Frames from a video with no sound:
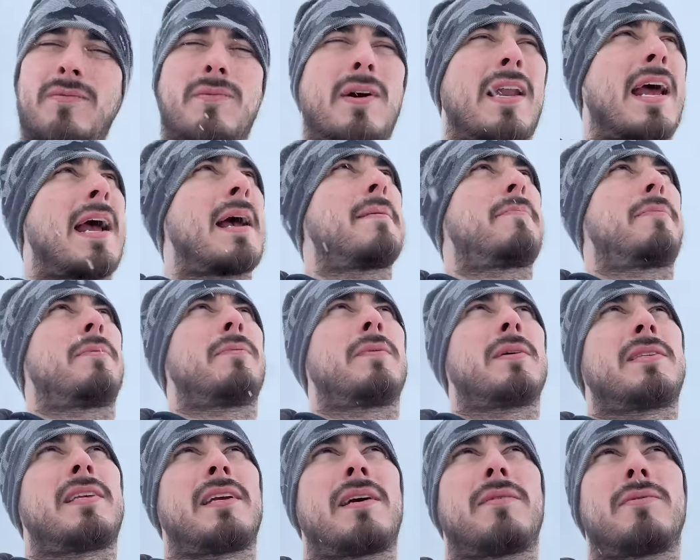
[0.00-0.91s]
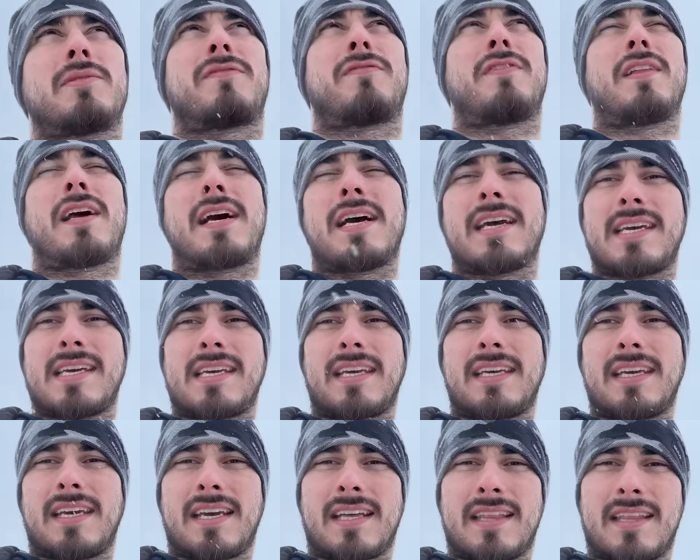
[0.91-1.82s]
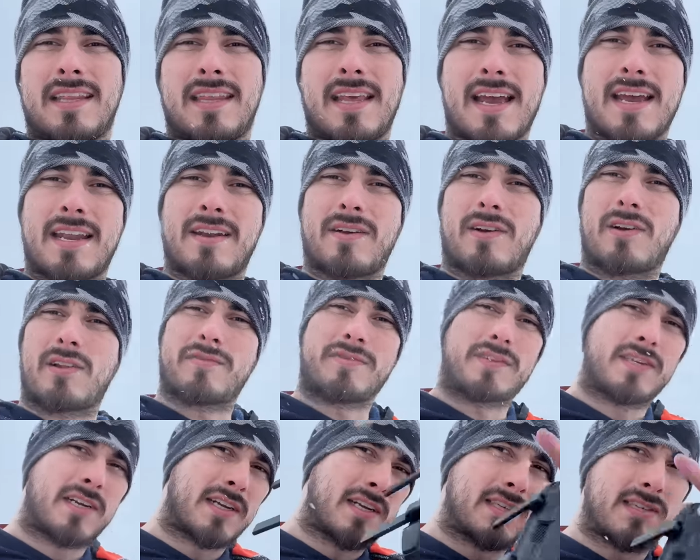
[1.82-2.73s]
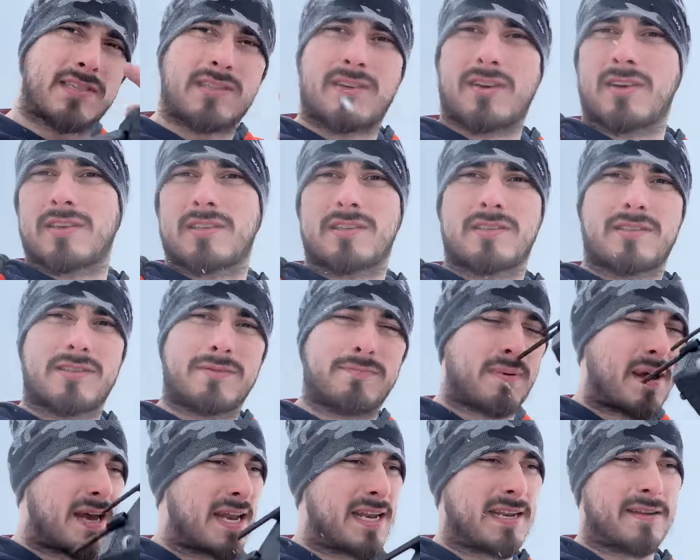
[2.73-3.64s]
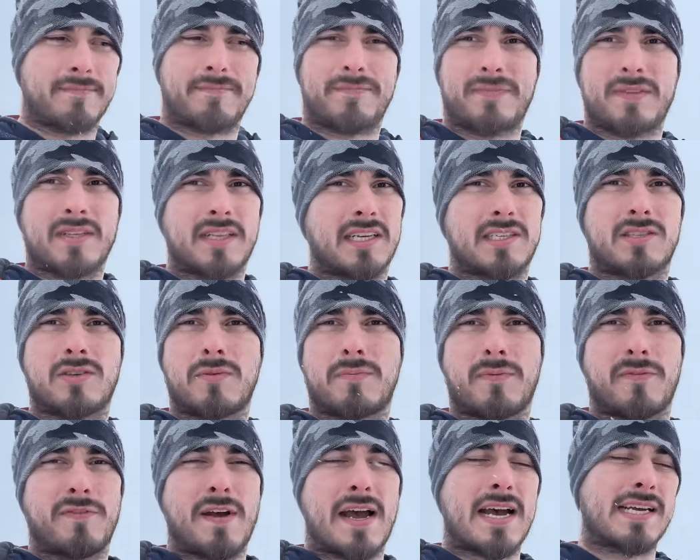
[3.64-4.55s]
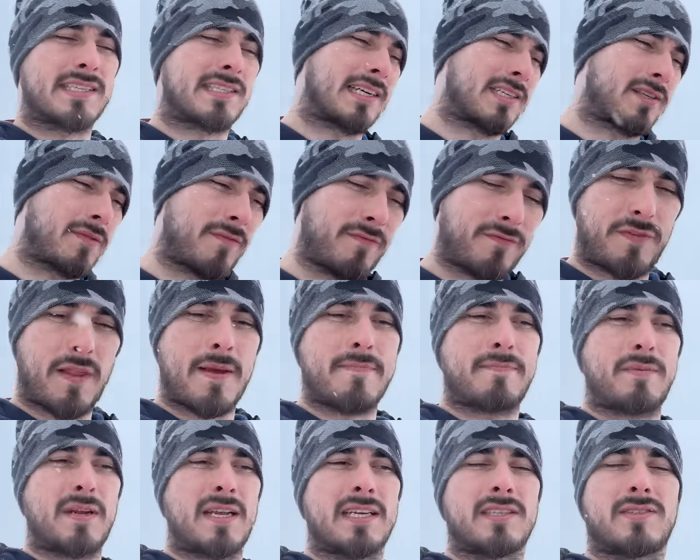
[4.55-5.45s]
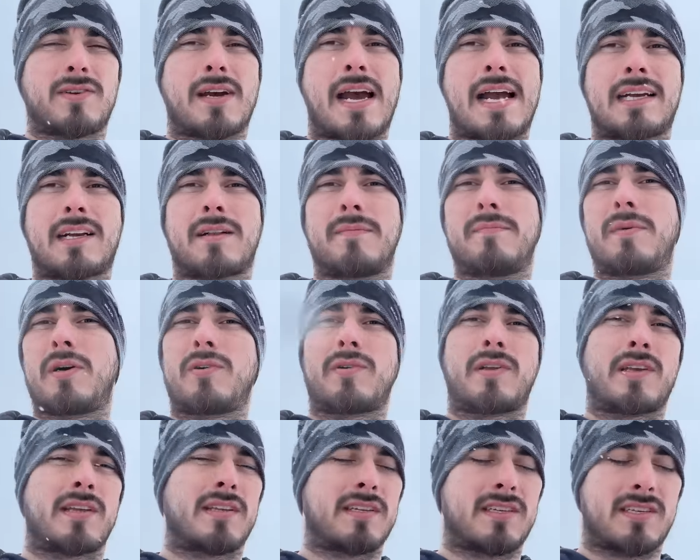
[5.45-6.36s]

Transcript: what happened was that I was flying and then all of a sudden it started to spin, like super fast. I flipped it into angle mode and